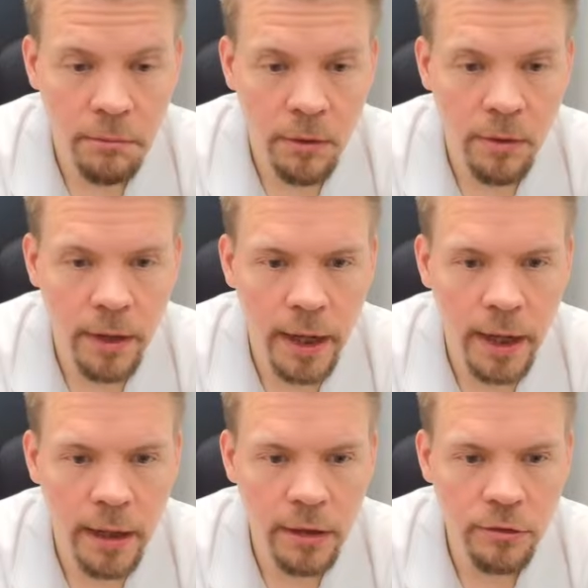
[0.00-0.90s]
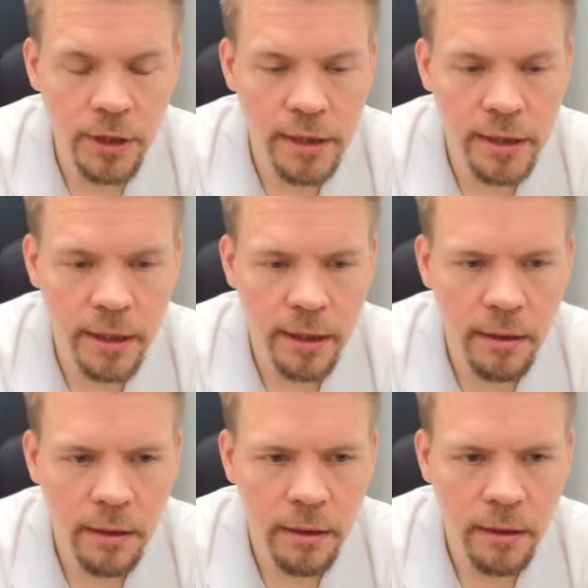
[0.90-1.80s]
Okay, interesting.
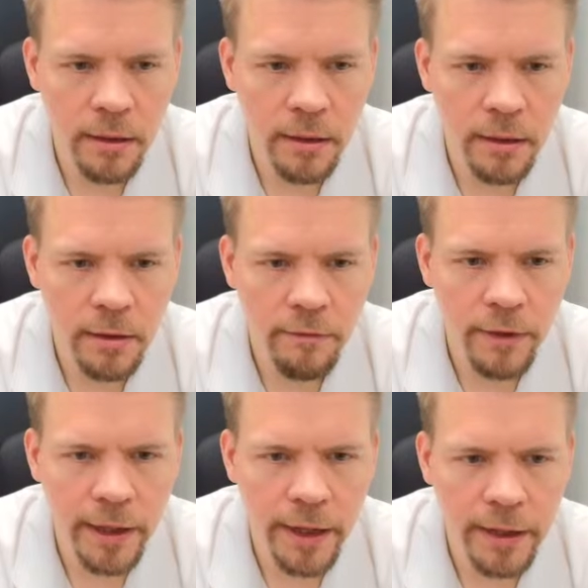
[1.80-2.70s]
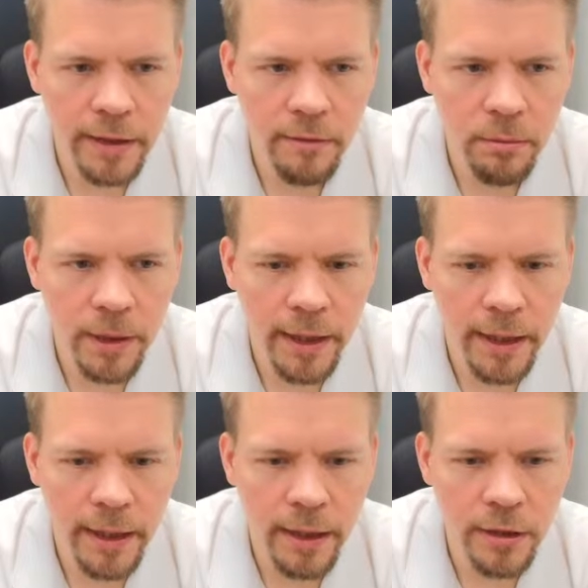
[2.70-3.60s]
Very active
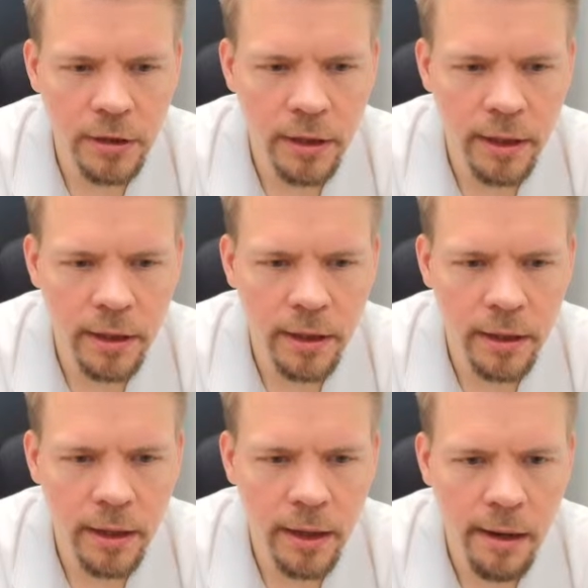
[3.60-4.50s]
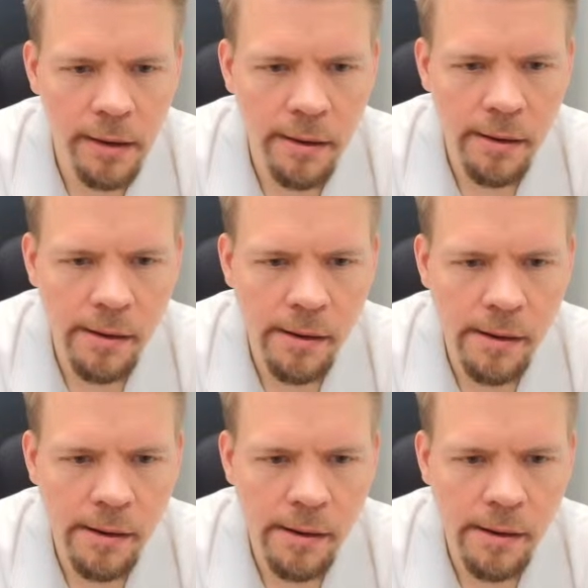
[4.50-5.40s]
play, actually. Yeah.
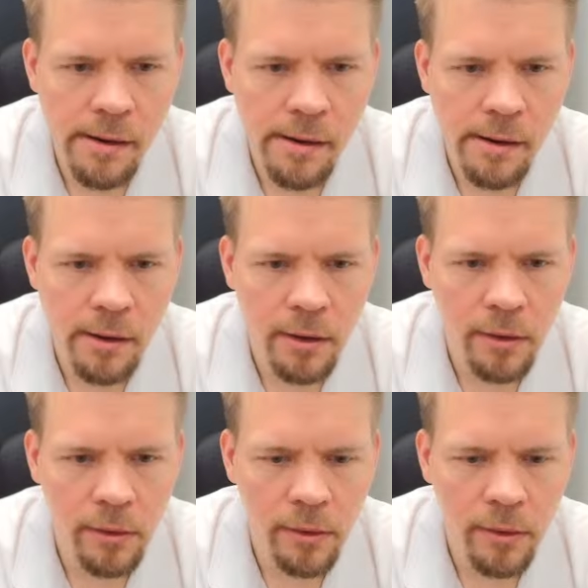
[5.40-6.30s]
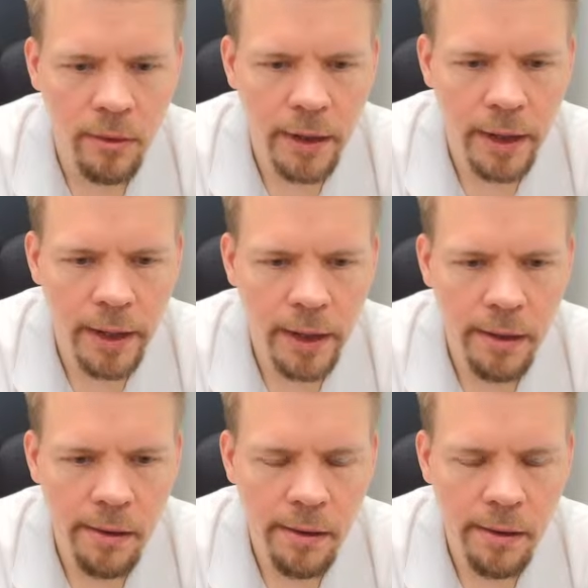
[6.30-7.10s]
Oh, okay.